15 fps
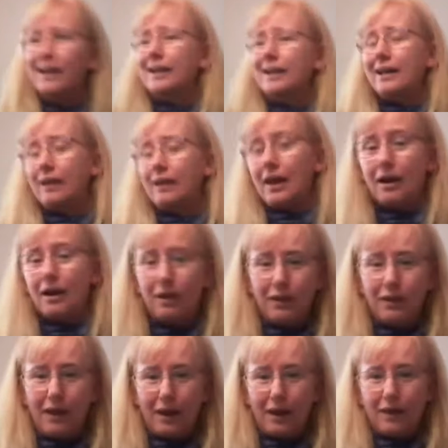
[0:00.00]
Now
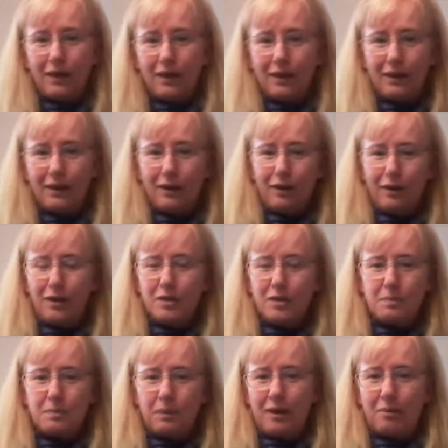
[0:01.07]

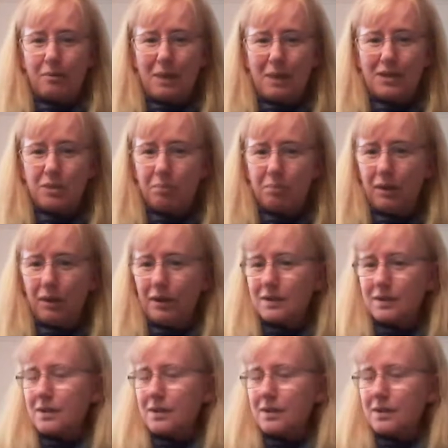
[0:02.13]
they're a bunch of blokes